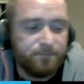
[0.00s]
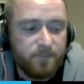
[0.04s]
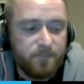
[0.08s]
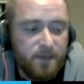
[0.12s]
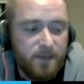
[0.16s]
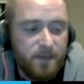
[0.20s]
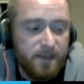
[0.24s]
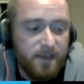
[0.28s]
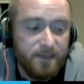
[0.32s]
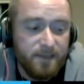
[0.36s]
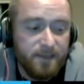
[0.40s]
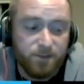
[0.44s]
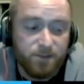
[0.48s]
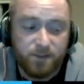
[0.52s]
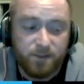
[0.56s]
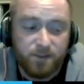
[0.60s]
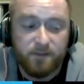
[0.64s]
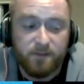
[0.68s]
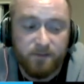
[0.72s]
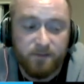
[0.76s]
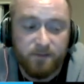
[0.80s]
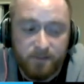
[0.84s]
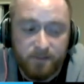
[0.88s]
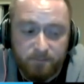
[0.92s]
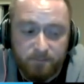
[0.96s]
He took
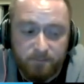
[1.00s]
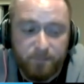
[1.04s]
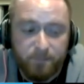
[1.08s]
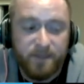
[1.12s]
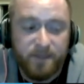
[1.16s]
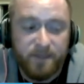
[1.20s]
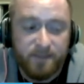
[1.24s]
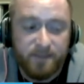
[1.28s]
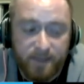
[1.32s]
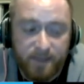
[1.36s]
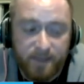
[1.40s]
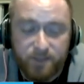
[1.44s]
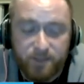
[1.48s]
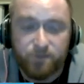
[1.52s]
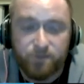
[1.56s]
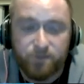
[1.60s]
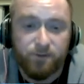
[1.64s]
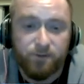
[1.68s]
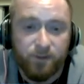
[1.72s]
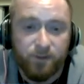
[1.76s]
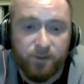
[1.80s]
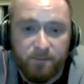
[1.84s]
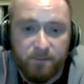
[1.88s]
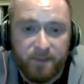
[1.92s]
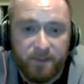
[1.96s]
a big dice
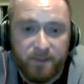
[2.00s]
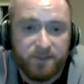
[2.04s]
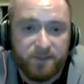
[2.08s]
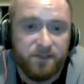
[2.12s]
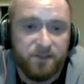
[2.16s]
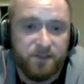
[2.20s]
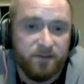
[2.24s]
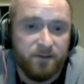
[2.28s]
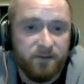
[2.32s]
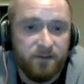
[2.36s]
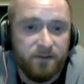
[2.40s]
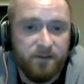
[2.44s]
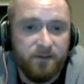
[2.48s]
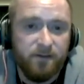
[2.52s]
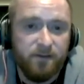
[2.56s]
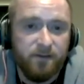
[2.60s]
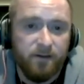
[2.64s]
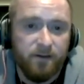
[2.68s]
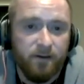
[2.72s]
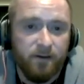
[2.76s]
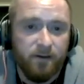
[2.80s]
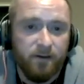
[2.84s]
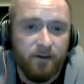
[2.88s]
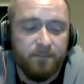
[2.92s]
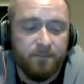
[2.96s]
roll on Mixon.
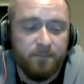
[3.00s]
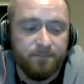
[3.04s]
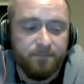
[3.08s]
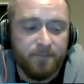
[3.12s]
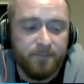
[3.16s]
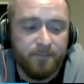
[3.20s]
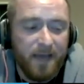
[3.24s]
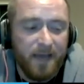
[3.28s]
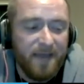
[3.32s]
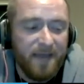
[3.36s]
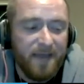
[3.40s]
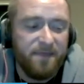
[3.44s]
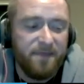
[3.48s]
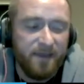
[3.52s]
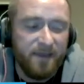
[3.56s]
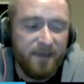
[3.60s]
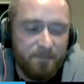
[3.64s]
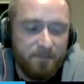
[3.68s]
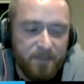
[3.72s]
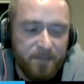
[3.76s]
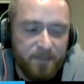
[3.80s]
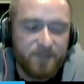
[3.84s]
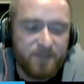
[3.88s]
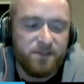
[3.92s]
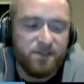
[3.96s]
I think
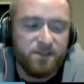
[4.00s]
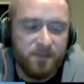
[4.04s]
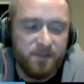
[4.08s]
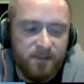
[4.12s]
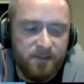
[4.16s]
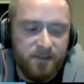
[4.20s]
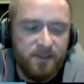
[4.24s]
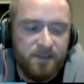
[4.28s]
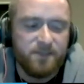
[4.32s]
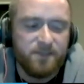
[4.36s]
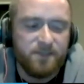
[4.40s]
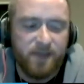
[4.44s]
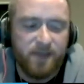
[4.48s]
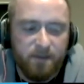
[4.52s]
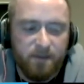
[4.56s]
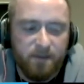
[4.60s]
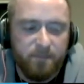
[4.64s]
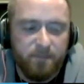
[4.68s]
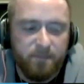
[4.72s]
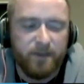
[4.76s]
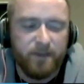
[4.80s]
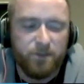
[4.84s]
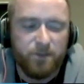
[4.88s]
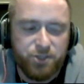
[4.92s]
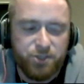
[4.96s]
Mixon, he's got a
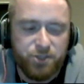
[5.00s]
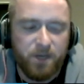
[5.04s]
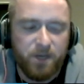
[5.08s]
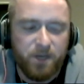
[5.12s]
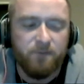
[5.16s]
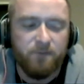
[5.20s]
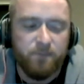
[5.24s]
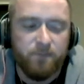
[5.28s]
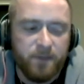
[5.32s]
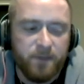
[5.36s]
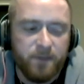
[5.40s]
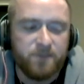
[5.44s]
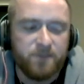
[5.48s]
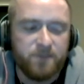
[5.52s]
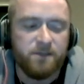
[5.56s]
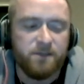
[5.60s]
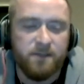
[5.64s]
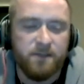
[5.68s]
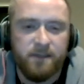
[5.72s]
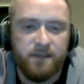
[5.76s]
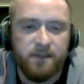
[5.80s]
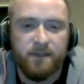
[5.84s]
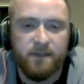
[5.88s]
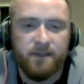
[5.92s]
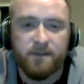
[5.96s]
better shot with Mixon
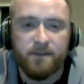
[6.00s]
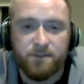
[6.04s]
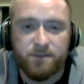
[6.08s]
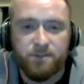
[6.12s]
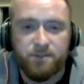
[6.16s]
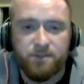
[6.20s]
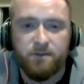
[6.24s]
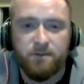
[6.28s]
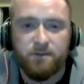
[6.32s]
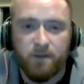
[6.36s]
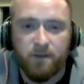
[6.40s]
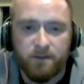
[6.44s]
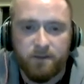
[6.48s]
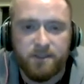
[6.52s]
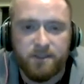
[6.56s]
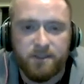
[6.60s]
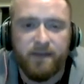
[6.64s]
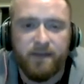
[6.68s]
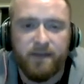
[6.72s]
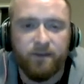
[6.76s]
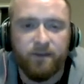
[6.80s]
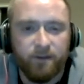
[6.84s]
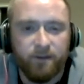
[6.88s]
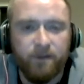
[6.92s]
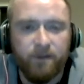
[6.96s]
than he does
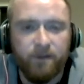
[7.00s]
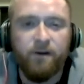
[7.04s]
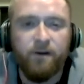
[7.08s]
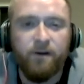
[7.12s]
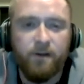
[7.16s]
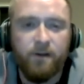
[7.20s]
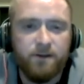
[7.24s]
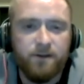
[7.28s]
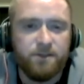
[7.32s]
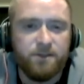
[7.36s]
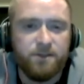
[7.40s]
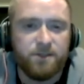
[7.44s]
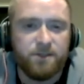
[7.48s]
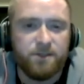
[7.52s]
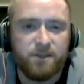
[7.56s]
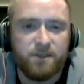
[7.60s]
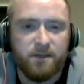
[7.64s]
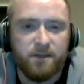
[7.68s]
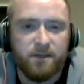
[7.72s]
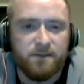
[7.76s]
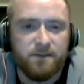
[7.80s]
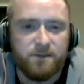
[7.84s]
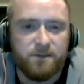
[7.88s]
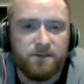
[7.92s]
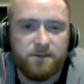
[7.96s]
Taylor, just
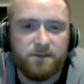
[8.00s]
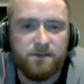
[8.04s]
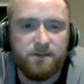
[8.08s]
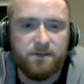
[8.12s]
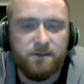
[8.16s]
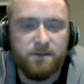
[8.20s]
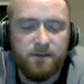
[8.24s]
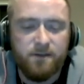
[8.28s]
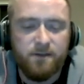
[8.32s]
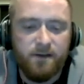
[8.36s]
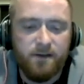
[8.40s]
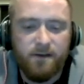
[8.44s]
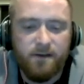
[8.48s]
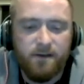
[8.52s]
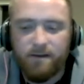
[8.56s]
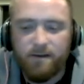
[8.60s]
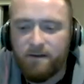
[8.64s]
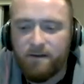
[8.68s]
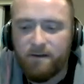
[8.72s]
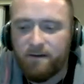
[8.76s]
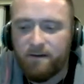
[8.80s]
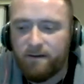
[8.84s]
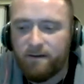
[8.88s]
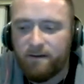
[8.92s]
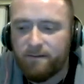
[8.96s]
because
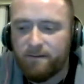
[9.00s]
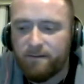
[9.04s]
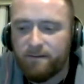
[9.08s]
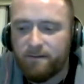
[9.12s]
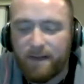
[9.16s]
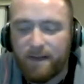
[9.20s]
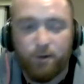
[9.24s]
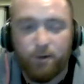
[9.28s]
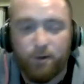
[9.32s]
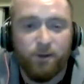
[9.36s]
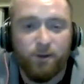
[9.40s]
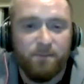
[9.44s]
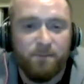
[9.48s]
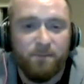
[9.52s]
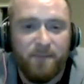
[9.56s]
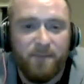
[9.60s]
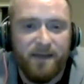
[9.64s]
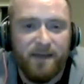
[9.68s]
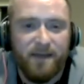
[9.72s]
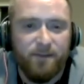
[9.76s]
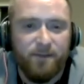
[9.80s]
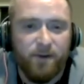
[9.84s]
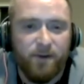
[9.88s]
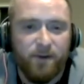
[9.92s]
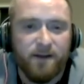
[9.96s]
I call him
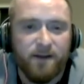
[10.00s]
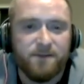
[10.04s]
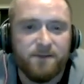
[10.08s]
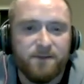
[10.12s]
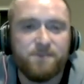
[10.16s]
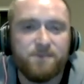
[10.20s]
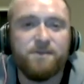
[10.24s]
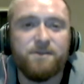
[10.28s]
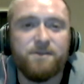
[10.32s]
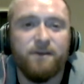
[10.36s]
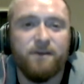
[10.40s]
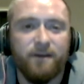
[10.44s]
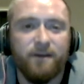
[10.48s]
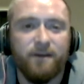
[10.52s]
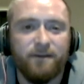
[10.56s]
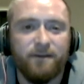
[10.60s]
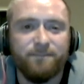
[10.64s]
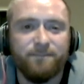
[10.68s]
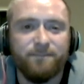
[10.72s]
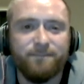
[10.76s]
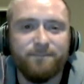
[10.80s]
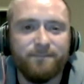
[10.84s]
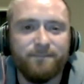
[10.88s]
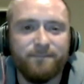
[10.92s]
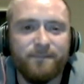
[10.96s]
Pennywise.
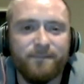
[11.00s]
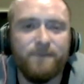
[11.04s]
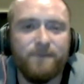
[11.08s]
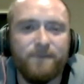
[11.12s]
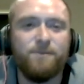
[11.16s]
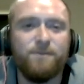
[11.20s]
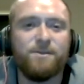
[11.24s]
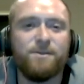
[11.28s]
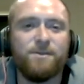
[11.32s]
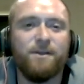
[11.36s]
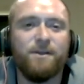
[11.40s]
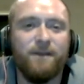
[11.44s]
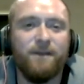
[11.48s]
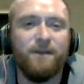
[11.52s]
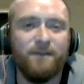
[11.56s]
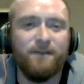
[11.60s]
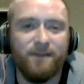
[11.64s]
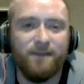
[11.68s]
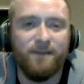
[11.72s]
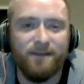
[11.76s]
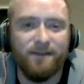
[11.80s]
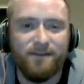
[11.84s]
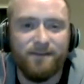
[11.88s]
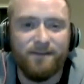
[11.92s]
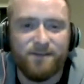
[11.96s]
Who's
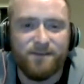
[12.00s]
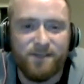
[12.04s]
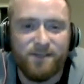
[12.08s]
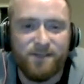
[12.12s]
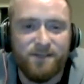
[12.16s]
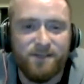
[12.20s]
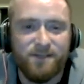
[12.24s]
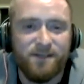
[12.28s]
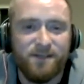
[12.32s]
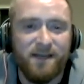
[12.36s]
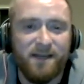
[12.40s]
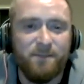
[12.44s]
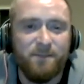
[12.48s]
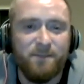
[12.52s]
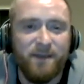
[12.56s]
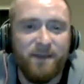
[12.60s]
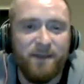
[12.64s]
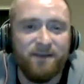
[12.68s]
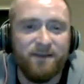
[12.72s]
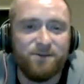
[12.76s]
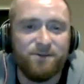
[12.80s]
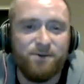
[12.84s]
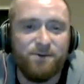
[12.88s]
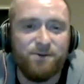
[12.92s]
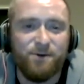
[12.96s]
the Cincinnati
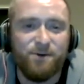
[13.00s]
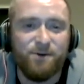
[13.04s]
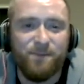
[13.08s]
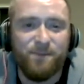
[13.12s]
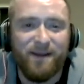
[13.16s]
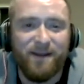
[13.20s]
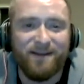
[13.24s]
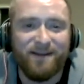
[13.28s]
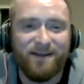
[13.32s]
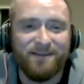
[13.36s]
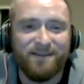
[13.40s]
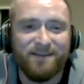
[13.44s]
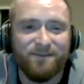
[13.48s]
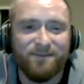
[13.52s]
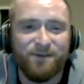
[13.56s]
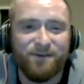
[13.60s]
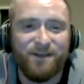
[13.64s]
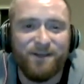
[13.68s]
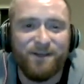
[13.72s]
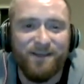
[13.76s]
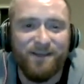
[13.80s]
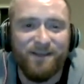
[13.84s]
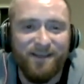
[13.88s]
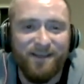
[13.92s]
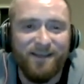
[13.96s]
Bengals quarterback, the
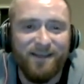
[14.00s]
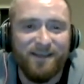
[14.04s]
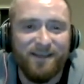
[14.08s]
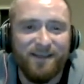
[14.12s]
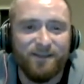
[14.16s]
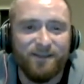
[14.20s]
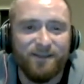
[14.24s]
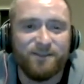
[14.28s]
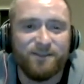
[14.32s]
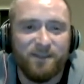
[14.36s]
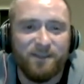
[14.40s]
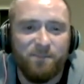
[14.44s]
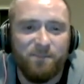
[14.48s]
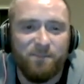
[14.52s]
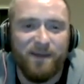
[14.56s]
rookie? He looks like